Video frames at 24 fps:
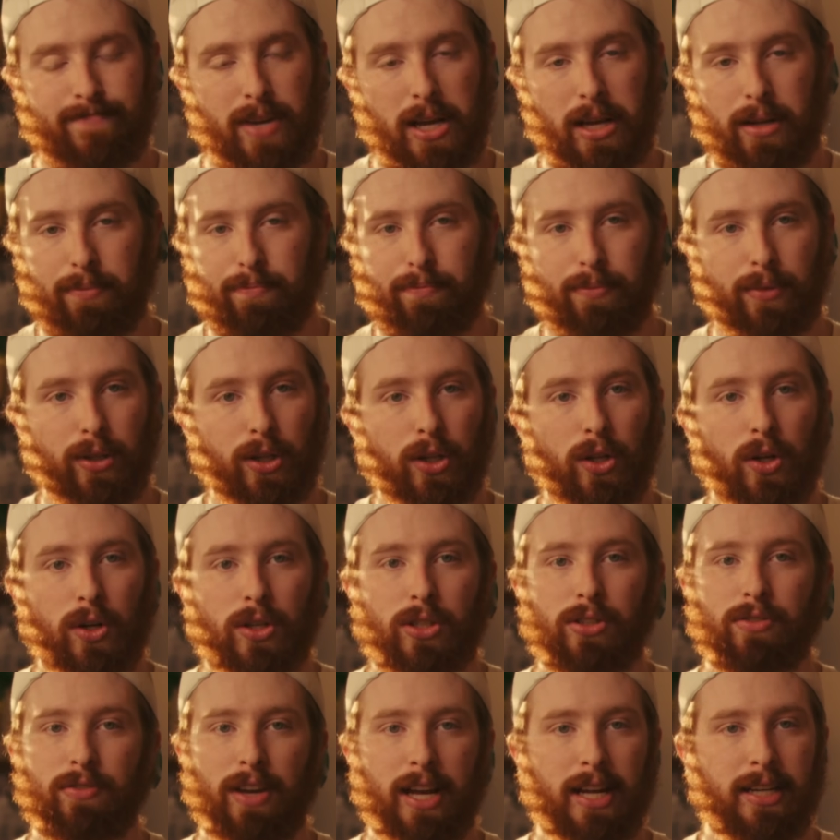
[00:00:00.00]
It
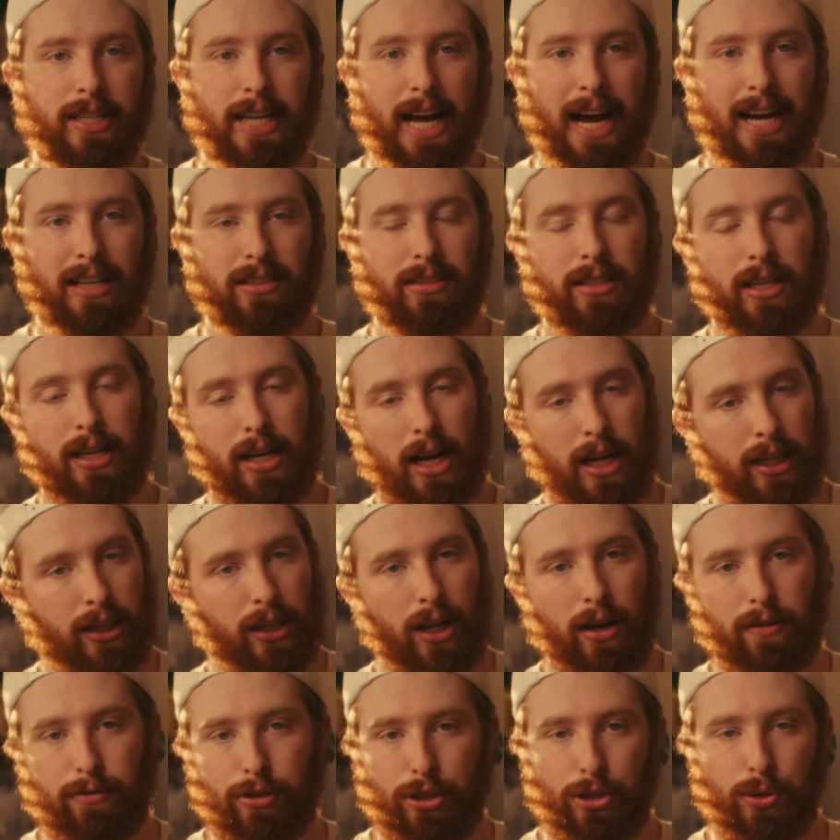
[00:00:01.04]
looks fantastic. I
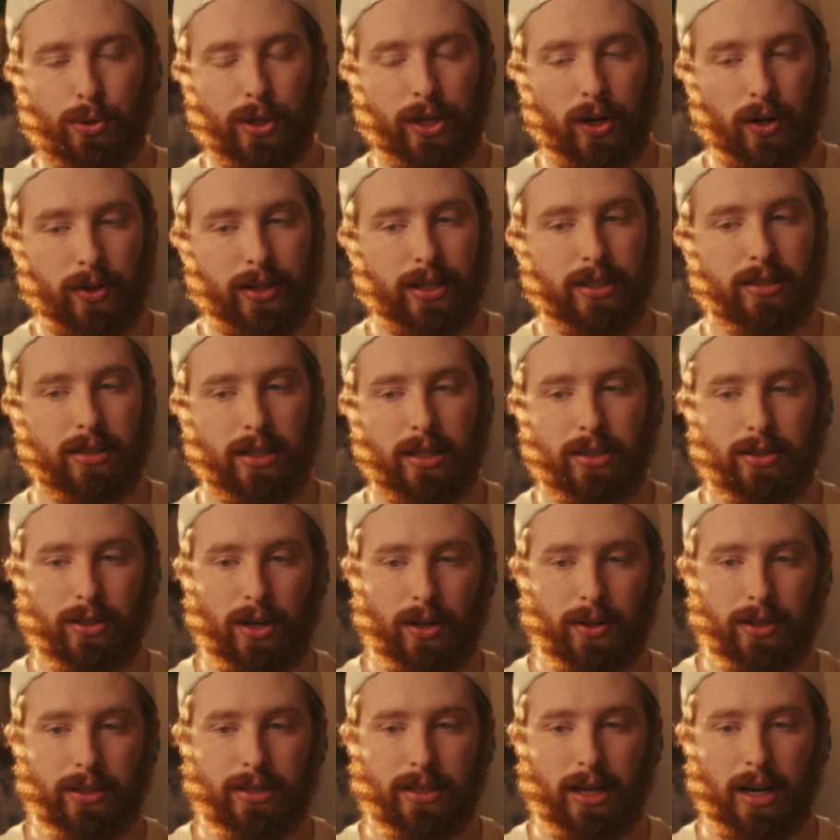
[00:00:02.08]
love shooting on this lens
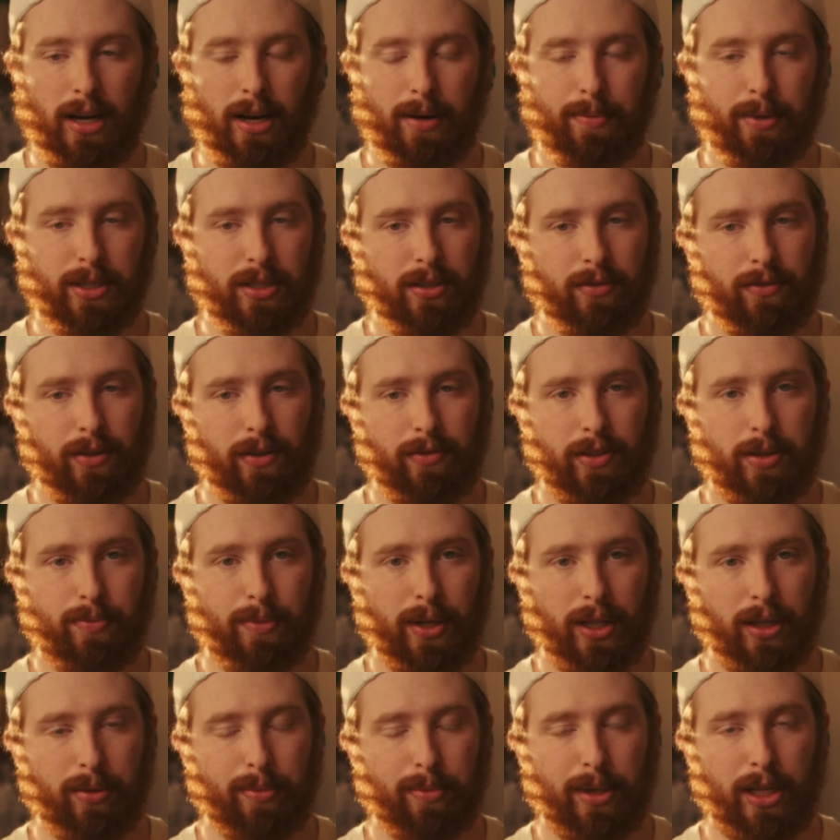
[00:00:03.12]
all the time. It's a
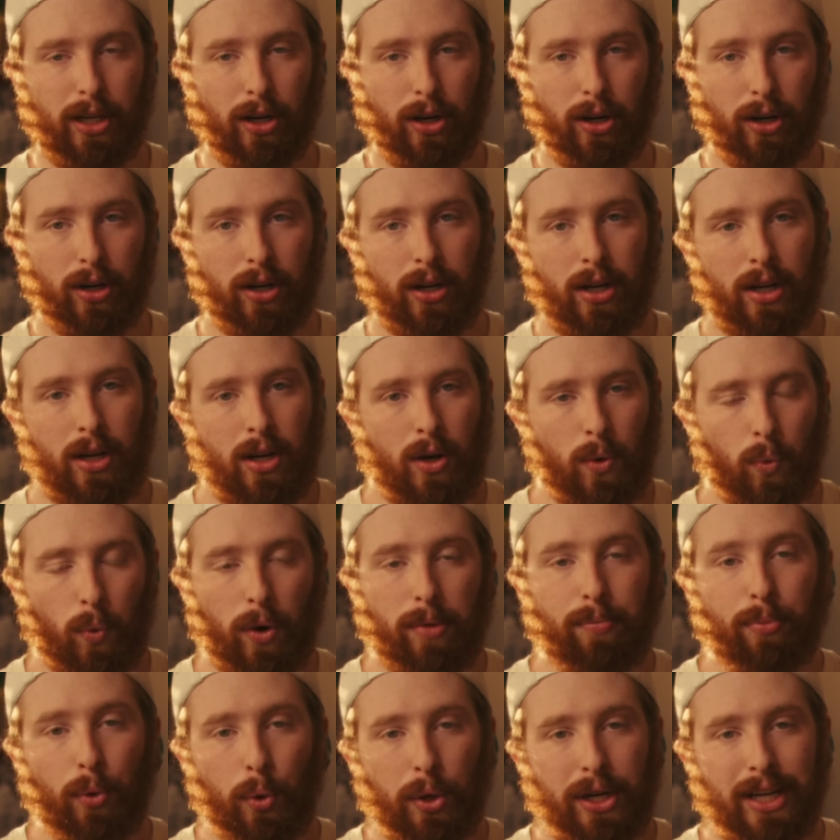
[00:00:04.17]
50mm
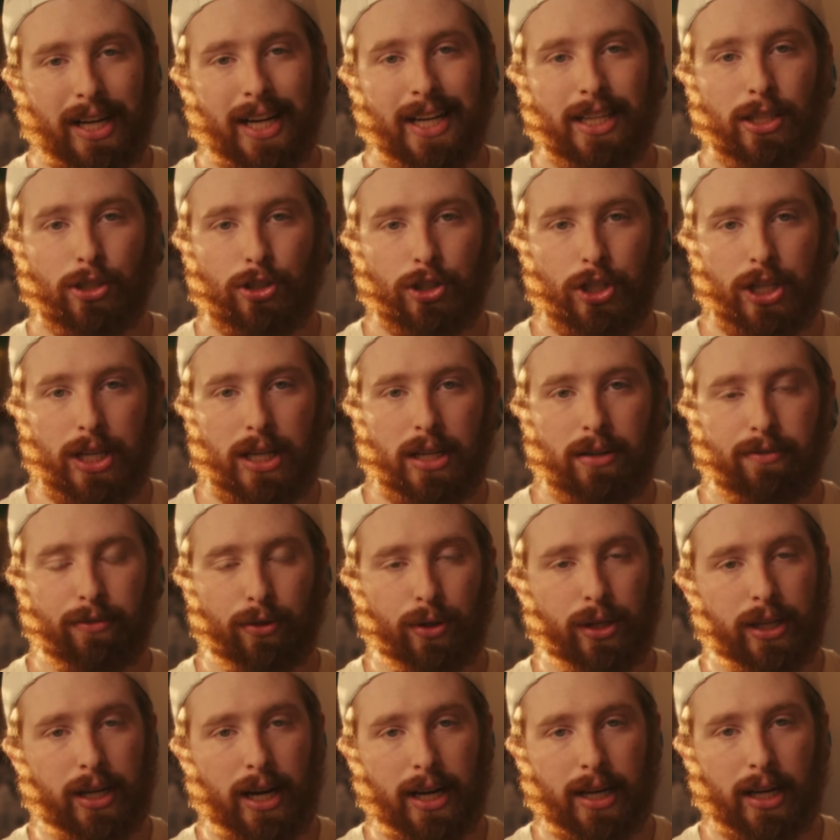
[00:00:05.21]
1.8G for
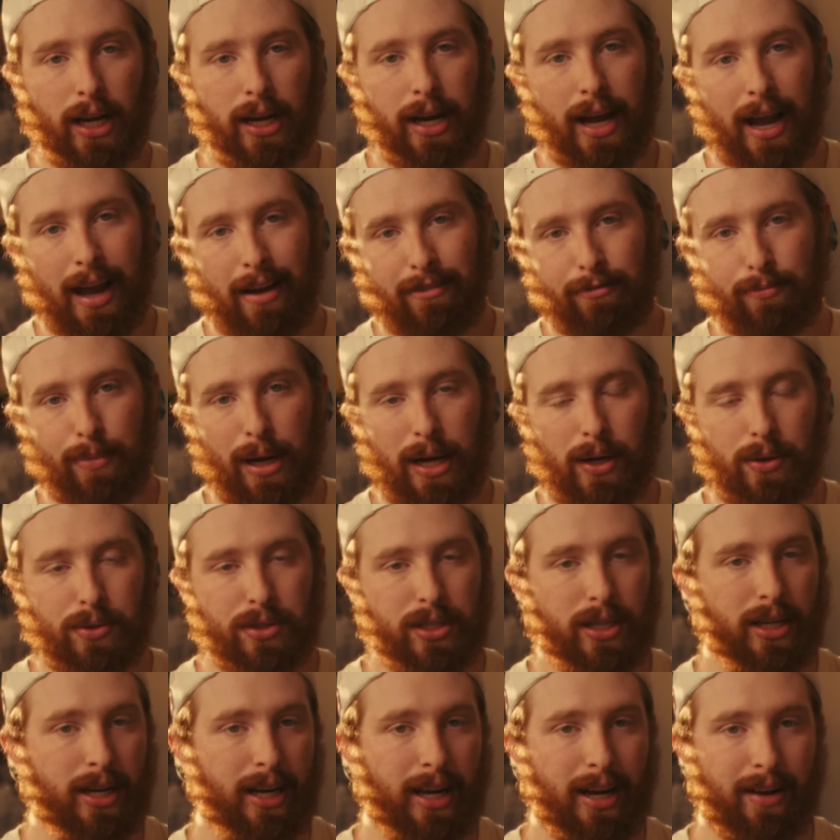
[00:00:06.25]
the Nikon F mount,
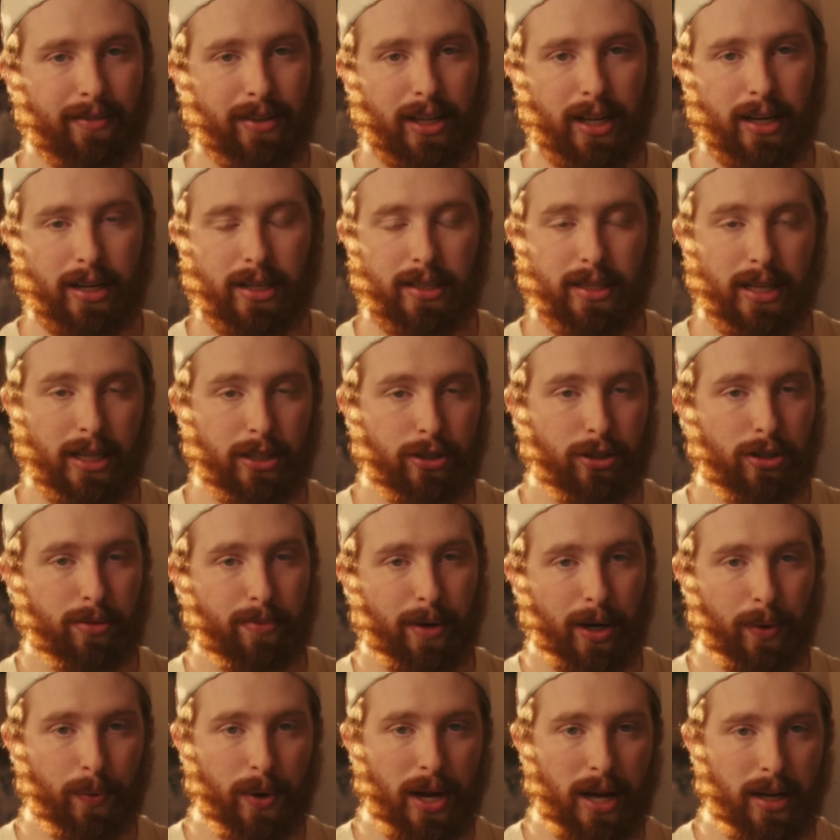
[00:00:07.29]
and I have that attached to
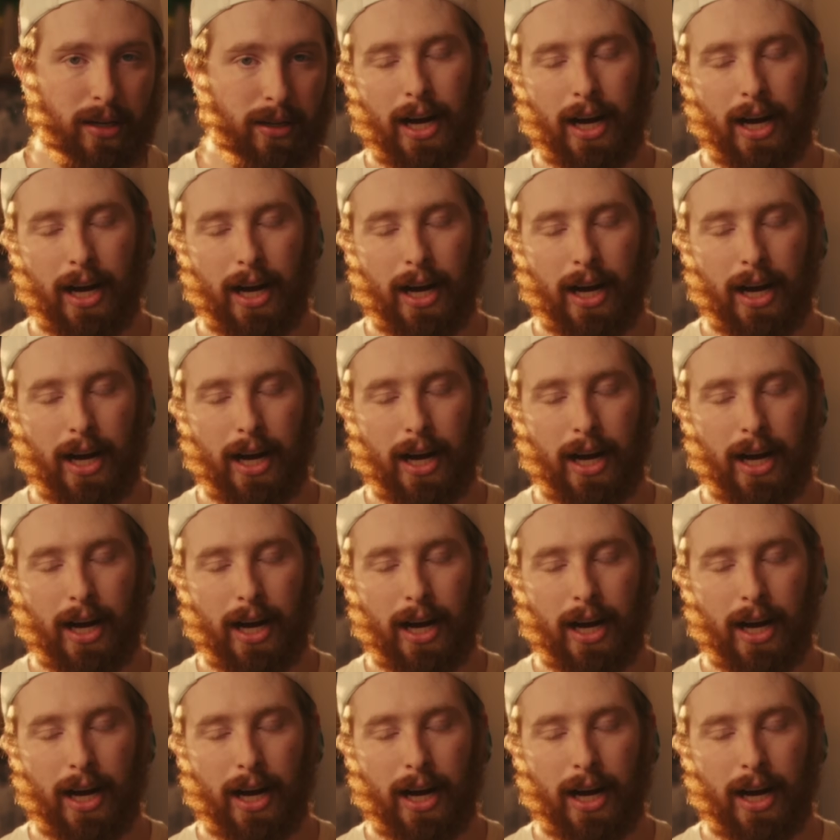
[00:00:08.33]
my Red.